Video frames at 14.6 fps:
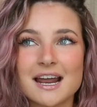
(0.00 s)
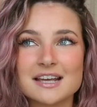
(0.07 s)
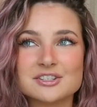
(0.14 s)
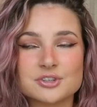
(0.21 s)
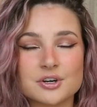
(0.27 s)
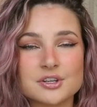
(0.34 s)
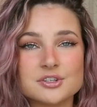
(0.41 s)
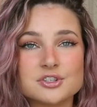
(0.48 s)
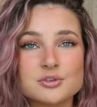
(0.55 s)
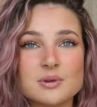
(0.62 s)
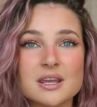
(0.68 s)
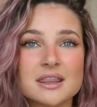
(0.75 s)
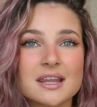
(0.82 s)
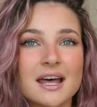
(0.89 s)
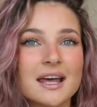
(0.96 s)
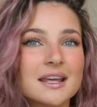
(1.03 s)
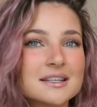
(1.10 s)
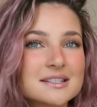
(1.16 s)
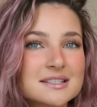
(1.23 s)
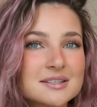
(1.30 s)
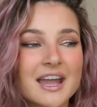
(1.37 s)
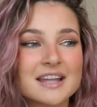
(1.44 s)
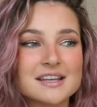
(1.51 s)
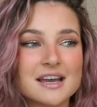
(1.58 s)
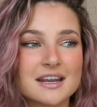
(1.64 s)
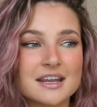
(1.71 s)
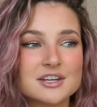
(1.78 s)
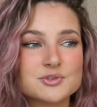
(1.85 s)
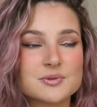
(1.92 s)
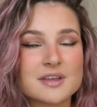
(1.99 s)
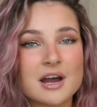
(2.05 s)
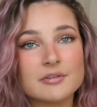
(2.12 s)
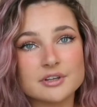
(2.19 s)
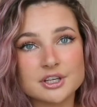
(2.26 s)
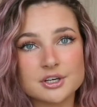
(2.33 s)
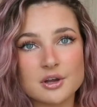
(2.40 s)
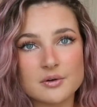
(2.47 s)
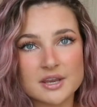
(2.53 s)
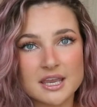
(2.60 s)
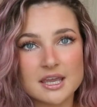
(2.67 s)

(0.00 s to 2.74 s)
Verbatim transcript: I started doing that at that age without really knowing